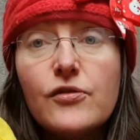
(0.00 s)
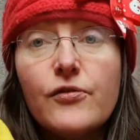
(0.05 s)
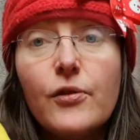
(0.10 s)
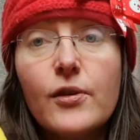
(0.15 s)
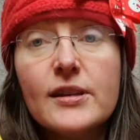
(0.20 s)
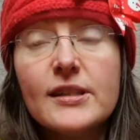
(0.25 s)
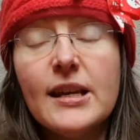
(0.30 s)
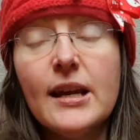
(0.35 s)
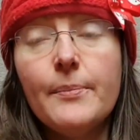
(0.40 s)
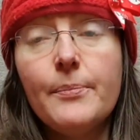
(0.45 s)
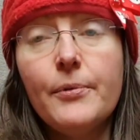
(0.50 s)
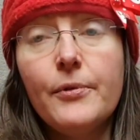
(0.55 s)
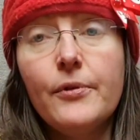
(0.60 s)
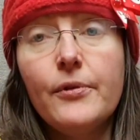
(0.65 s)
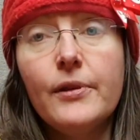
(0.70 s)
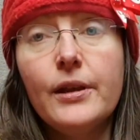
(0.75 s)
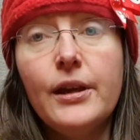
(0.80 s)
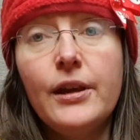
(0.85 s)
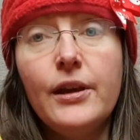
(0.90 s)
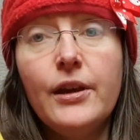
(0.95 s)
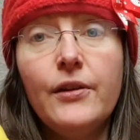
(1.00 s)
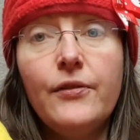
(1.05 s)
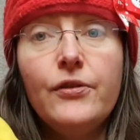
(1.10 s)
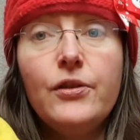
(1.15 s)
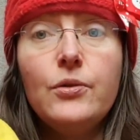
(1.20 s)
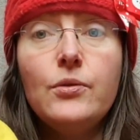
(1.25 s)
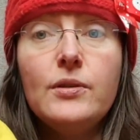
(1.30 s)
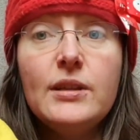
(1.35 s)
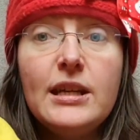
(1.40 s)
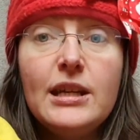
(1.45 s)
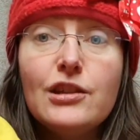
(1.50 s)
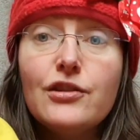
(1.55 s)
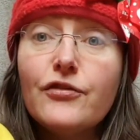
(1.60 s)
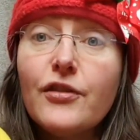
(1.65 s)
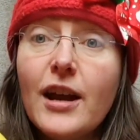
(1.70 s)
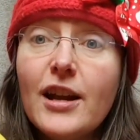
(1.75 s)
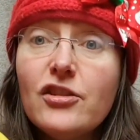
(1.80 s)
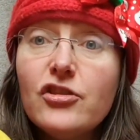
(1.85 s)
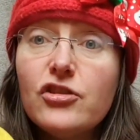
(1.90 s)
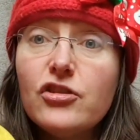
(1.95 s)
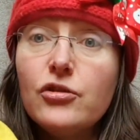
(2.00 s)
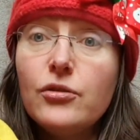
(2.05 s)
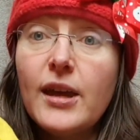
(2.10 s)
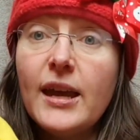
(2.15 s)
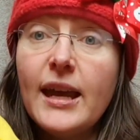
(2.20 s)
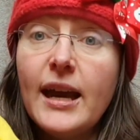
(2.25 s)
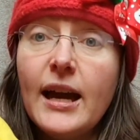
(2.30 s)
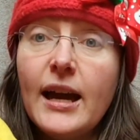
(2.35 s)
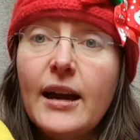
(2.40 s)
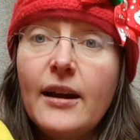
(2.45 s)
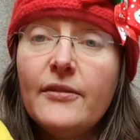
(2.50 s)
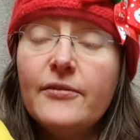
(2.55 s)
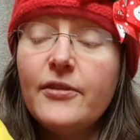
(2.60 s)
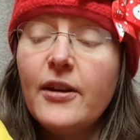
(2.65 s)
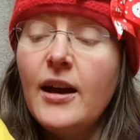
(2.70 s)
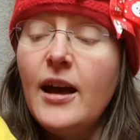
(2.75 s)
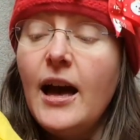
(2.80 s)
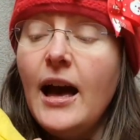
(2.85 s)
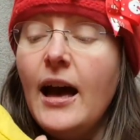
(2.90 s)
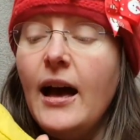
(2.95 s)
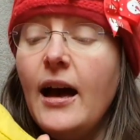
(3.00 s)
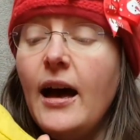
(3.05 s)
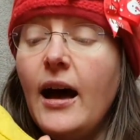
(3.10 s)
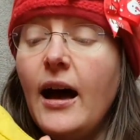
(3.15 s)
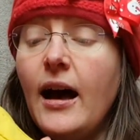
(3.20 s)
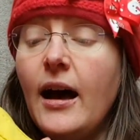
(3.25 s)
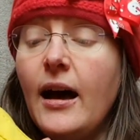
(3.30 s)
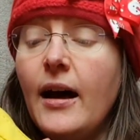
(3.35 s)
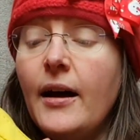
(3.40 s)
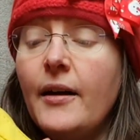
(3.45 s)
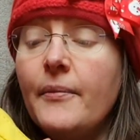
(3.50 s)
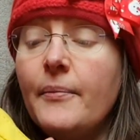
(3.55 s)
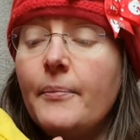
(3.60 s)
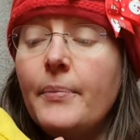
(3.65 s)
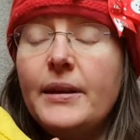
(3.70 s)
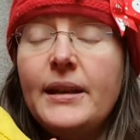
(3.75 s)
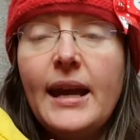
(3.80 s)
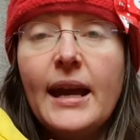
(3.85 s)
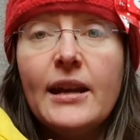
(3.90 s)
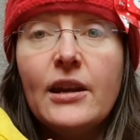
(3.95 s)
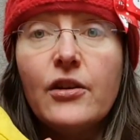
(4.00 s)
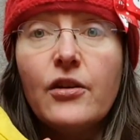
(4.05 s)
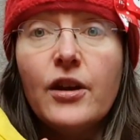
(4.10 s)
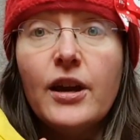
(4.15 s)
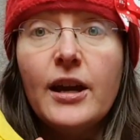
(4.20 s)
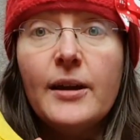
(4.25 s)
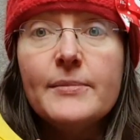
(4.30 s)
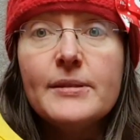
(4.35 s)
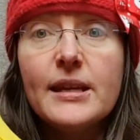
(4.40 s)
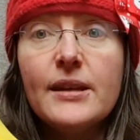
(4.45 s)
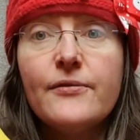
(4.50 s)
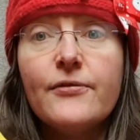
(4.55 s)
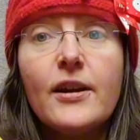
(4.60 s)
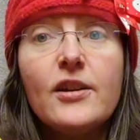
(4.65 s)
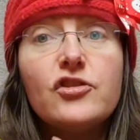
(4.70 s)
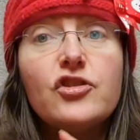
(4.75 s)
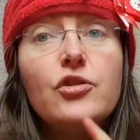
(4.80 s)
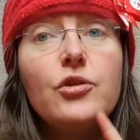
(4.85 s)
For example, if you teach French, do they have Bananagrams in French?